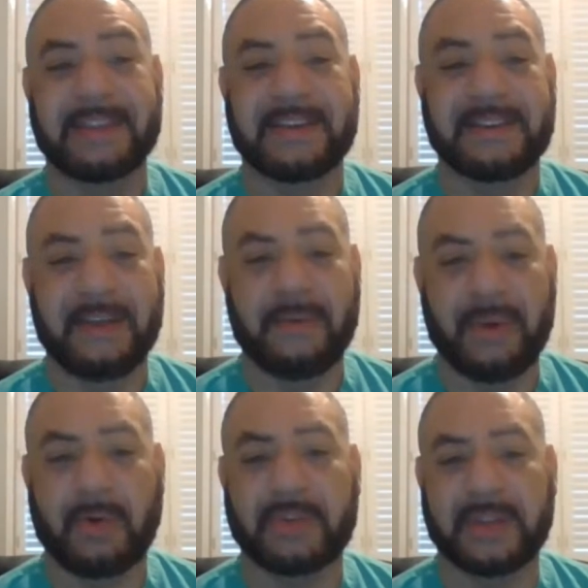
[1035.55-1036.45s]
The
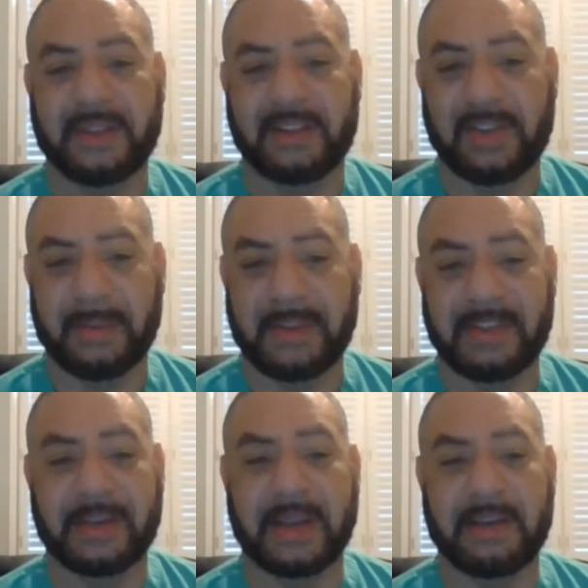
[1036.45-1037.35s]
difficulty of the gym
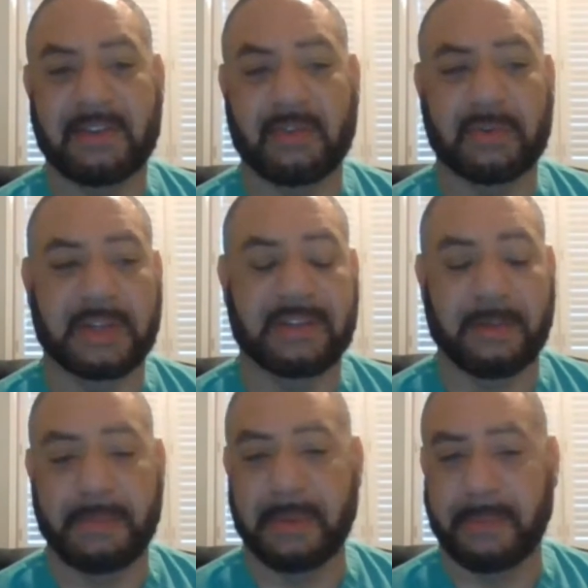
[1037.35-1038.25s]
is, and certainly